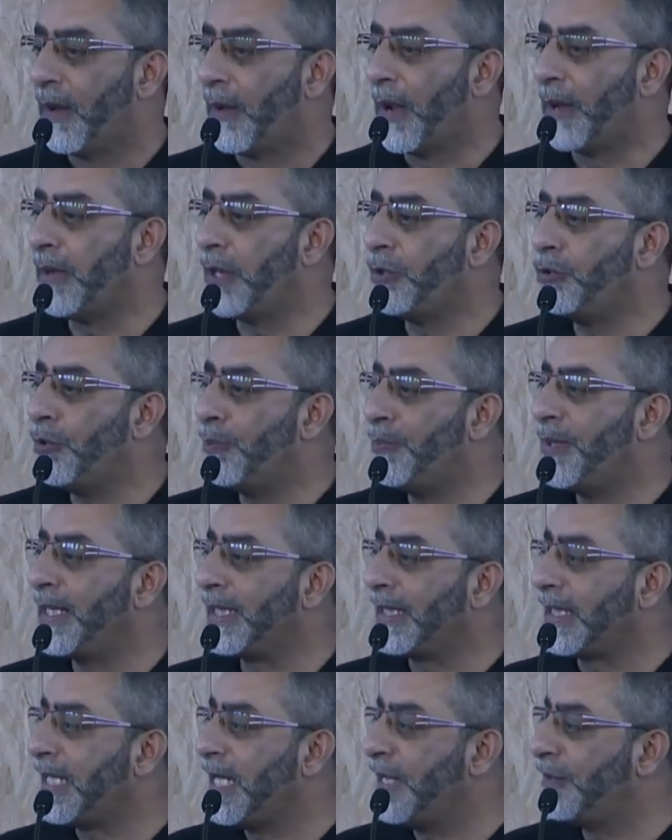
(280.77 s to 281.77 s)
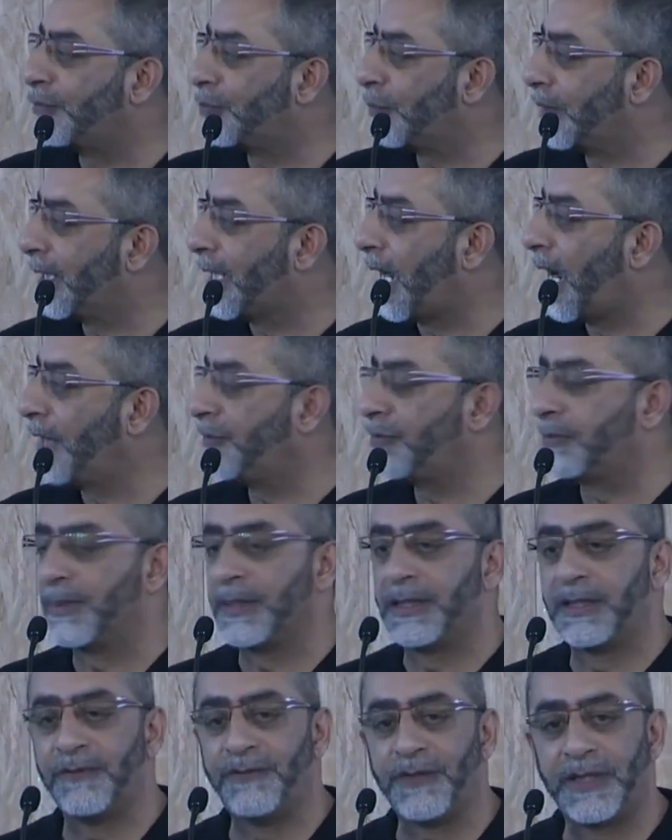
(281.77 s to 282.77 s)
And when you bring ease to that hardship
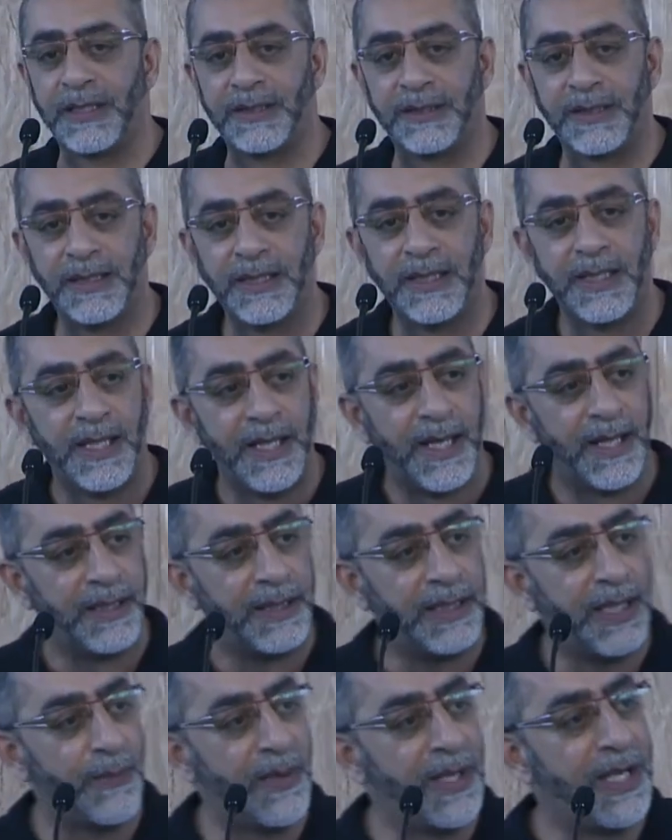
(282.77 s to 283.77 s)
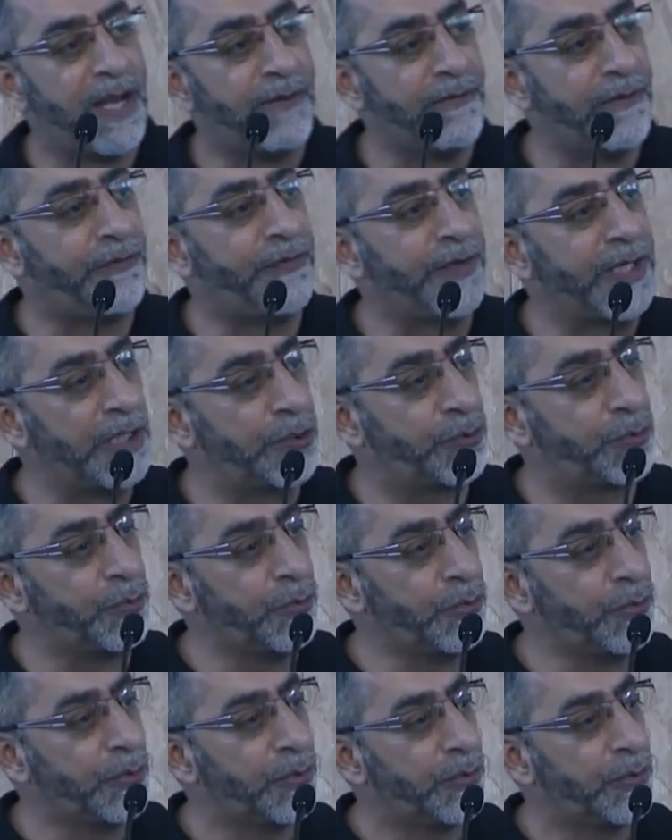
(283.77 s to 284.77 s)
and difficulty, they will never forget
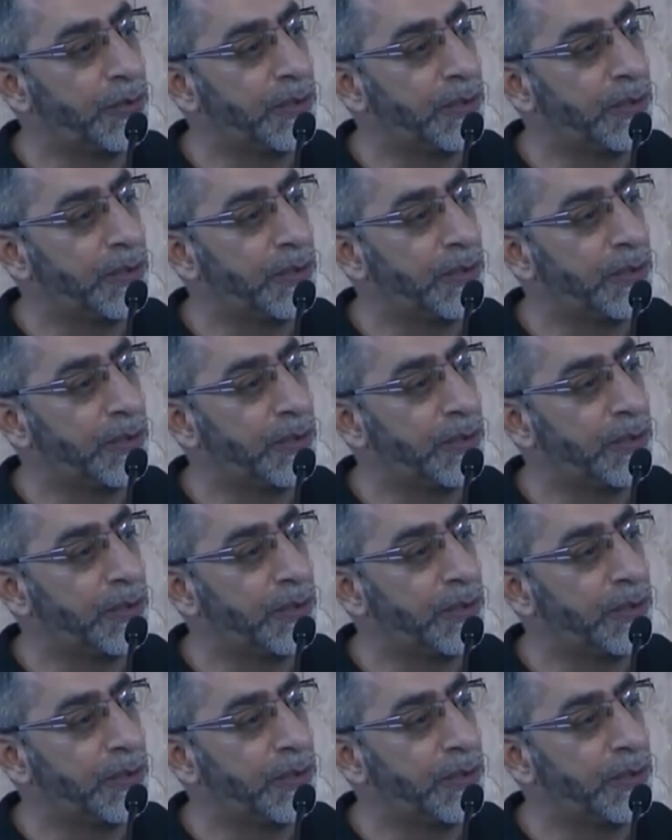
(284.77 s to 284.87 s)
you.